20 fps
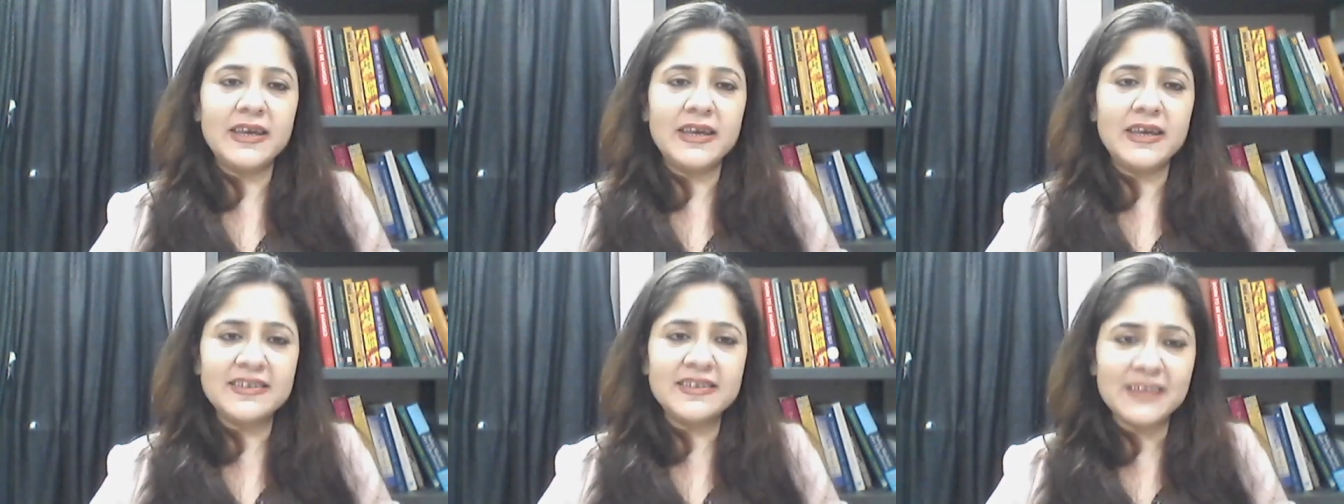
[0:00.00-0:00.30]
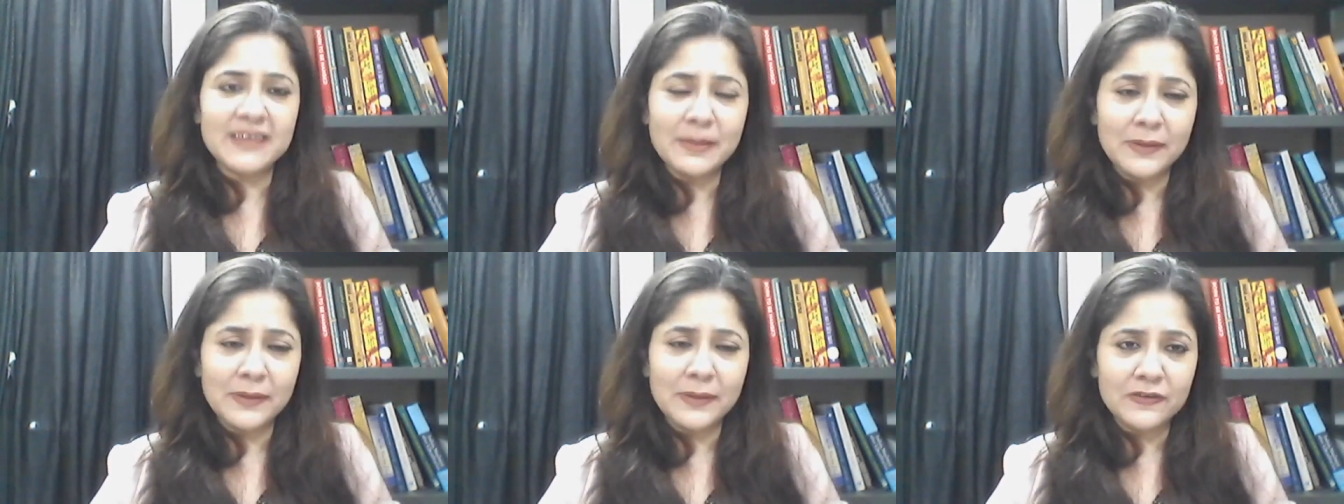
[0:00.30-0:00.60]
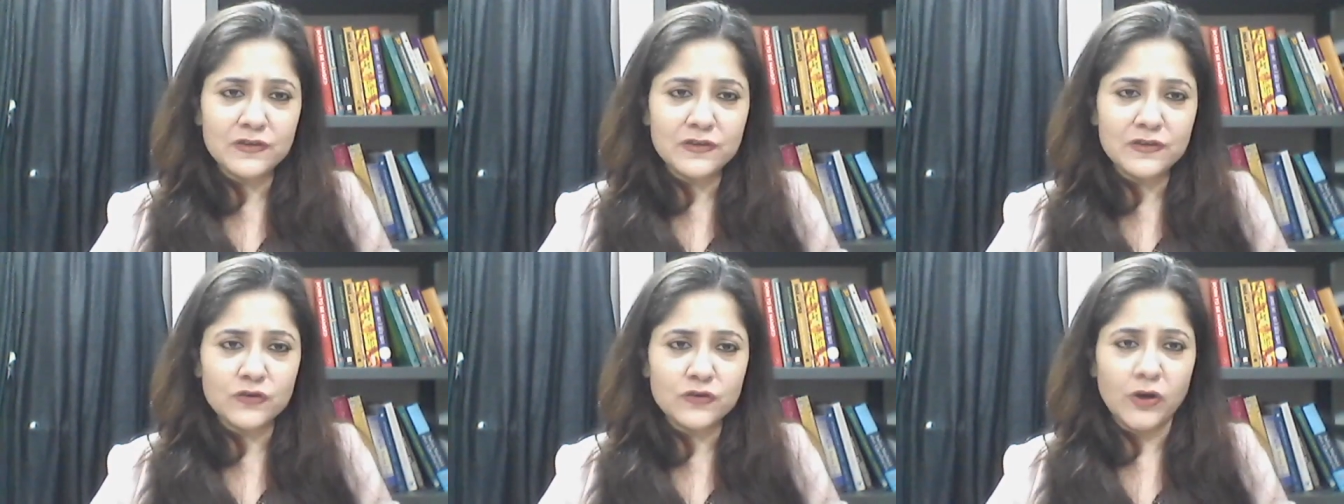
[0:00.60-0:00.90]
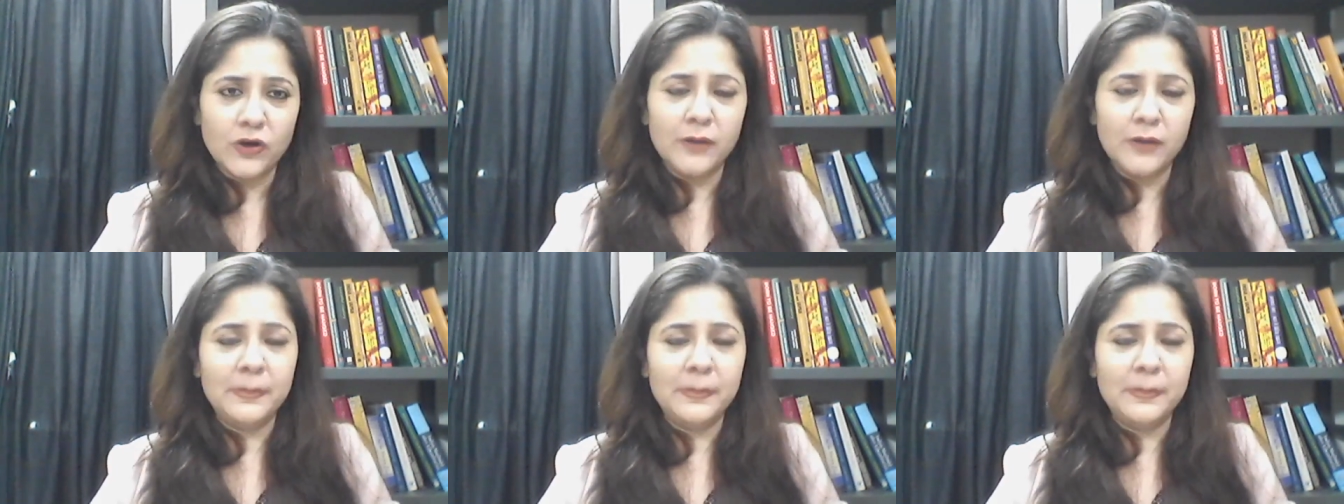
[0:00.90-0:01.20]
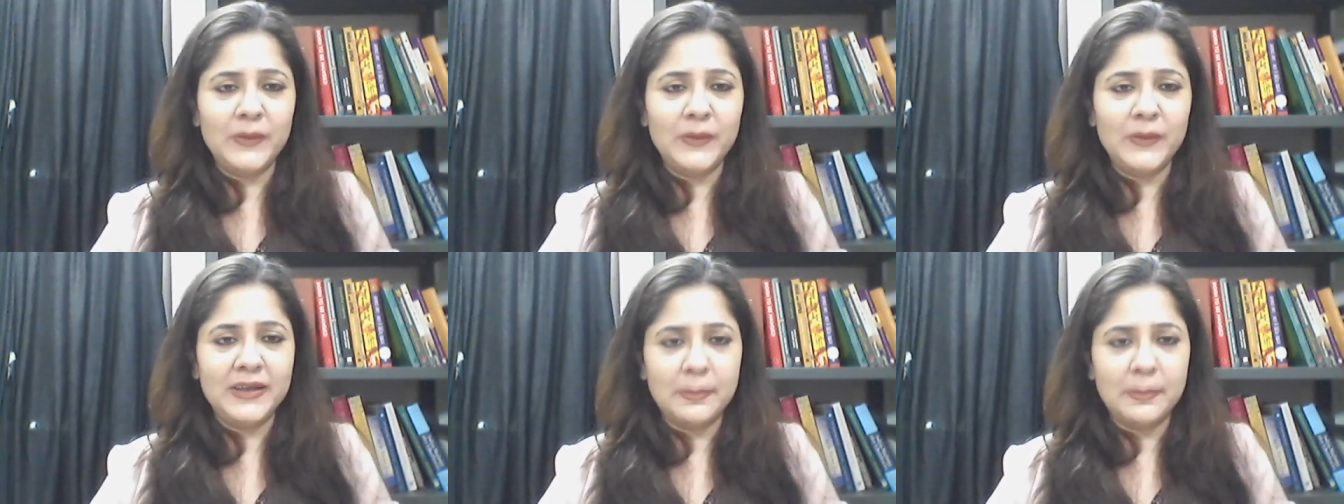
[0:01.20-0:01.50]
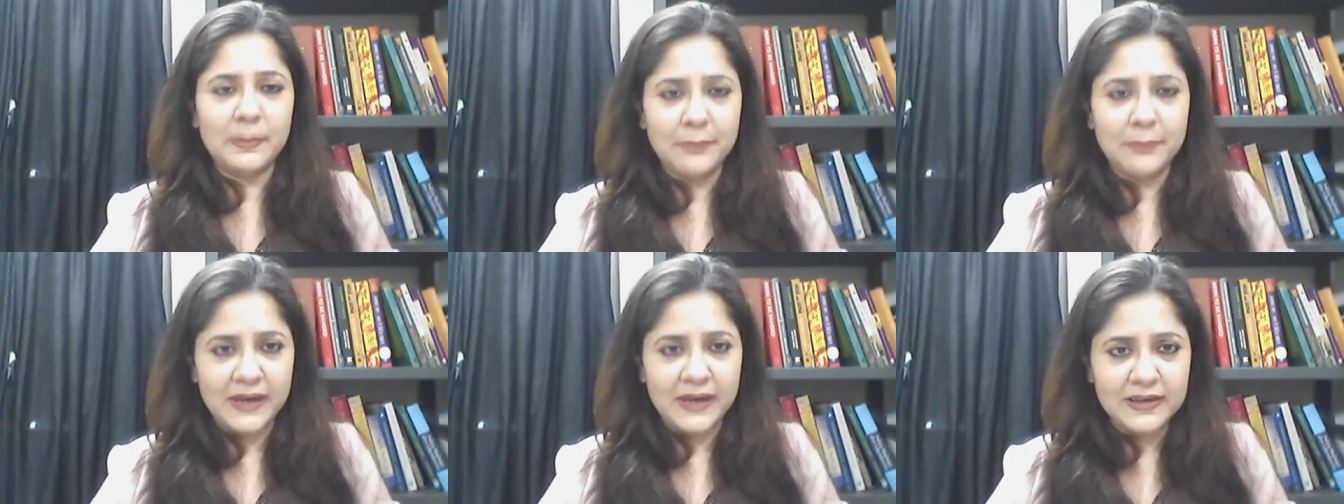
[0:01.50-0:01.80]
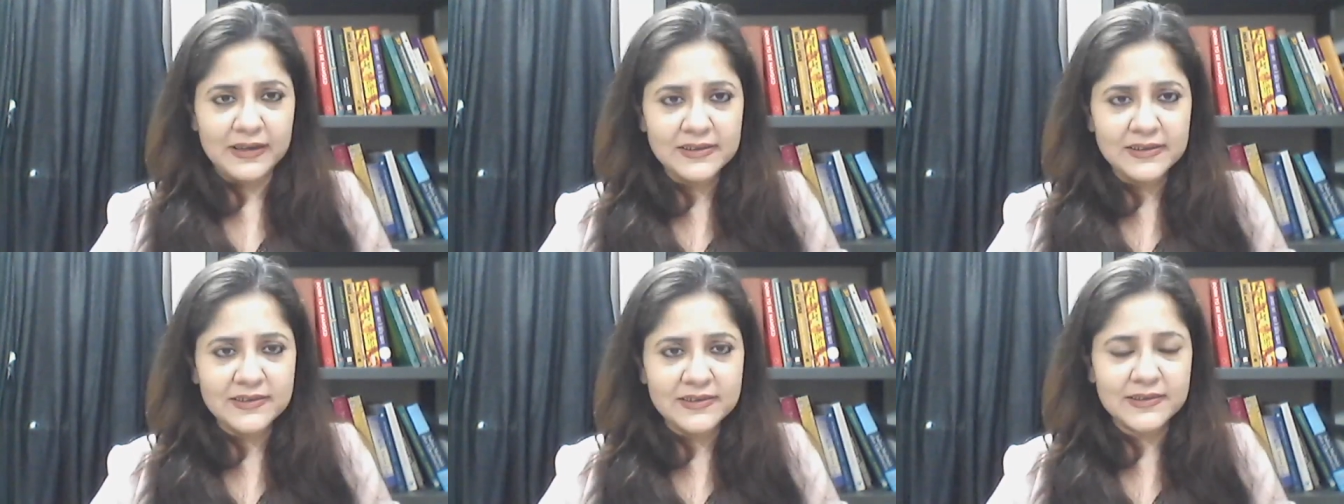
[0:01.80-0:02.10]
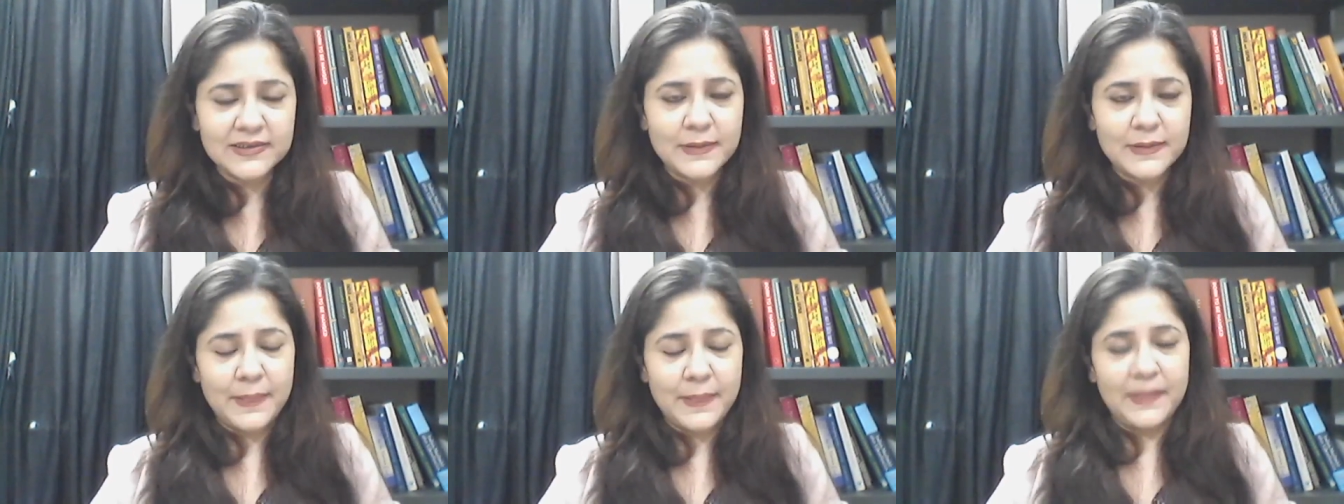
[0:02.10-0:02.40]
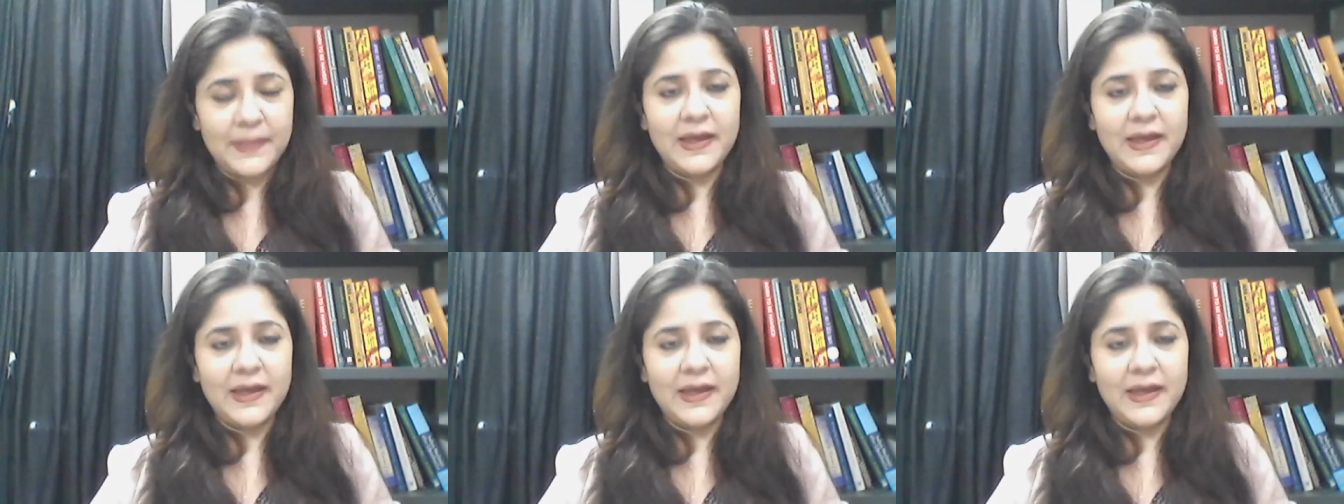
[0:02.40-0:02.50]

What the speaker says: easily been resolved between the parents